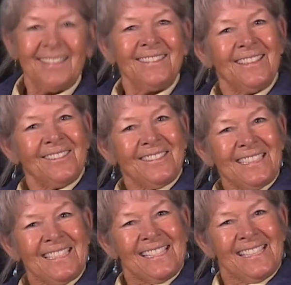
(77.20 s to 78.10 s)
There it
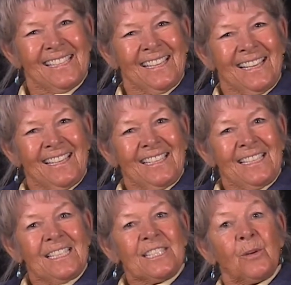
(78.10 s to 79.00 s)
is.
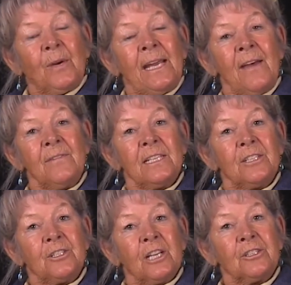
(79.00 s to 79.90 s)
So I have an
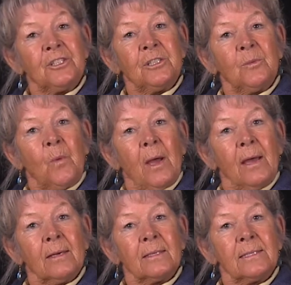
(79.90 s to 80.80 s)
injection
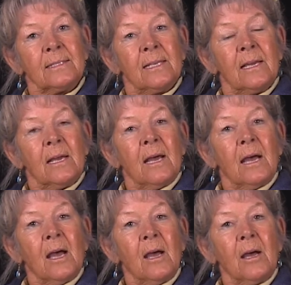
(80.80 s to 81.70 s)
wax
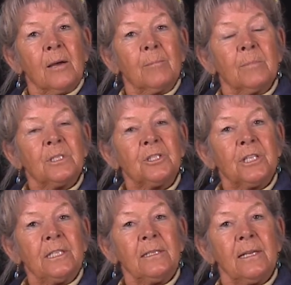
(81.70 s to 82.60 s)

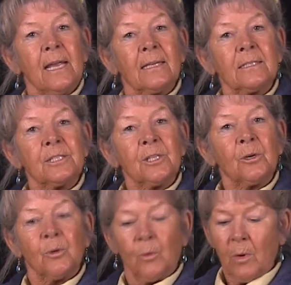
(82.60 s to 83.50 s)
machine, and
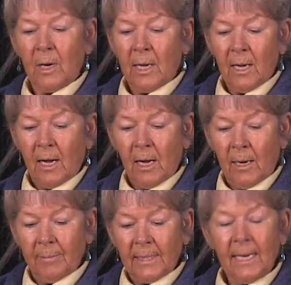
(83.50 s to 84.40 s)
so
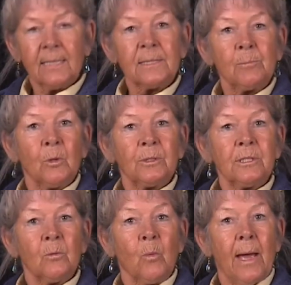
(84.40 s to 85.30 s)
it has
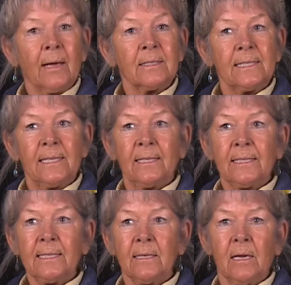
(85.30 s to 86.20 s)
molten wax in
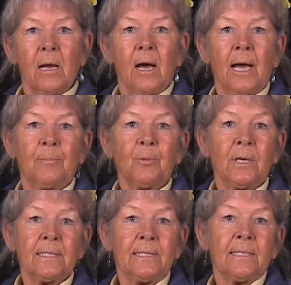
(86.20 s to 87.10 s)
it. I
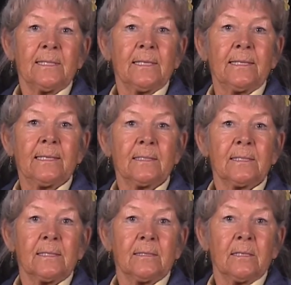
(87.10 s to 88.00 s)
press this
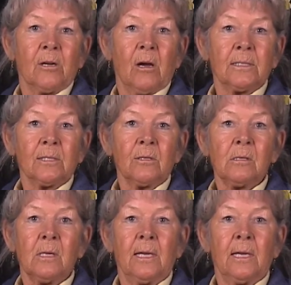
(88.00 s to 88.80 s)
against the nozzle.